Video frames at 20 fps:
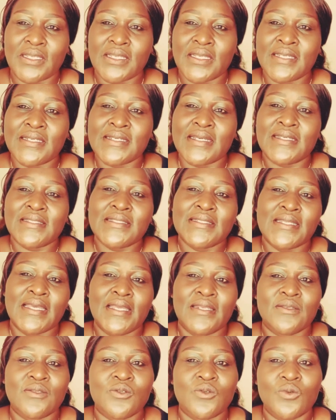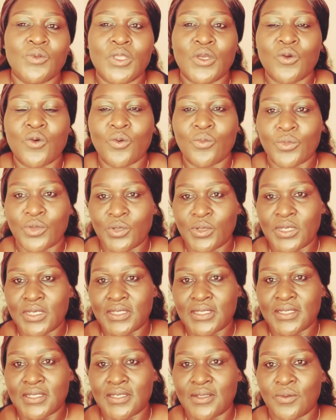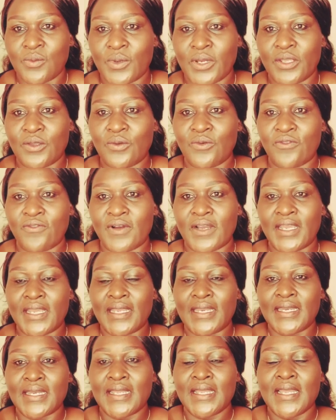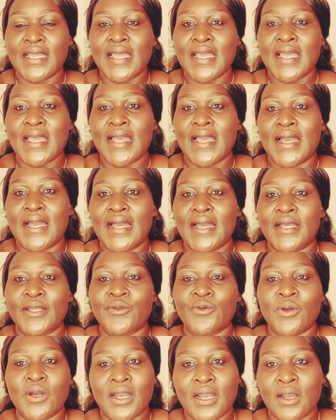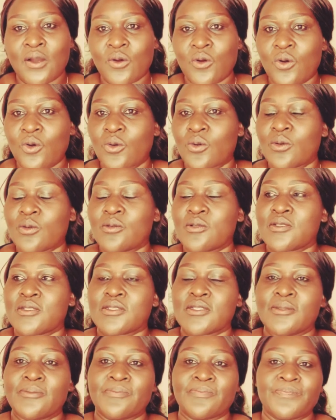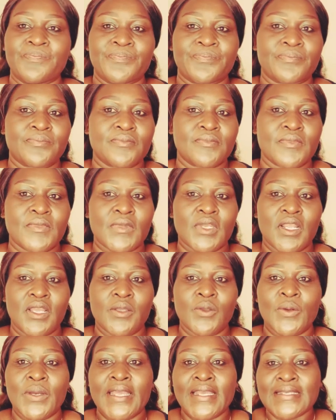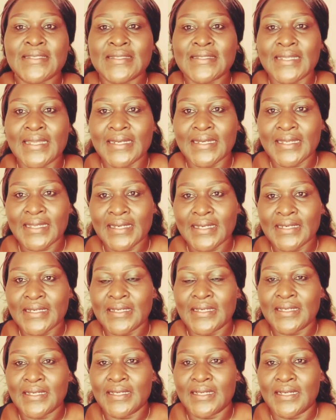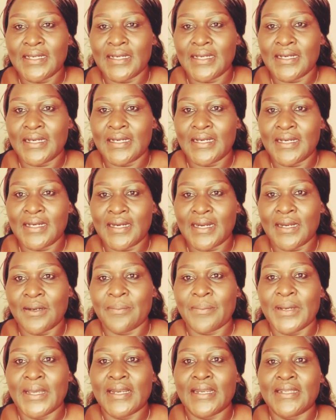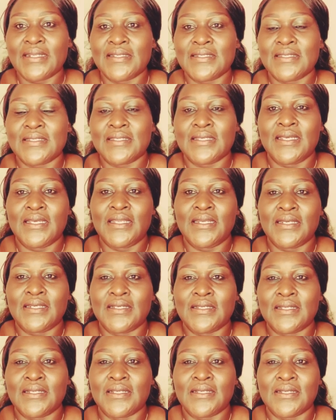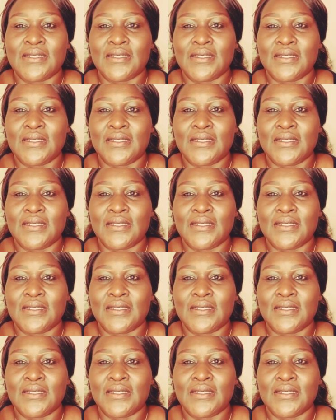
It extends to the community where you find uh, your uncles, um, your extended uh, grandparents and uh,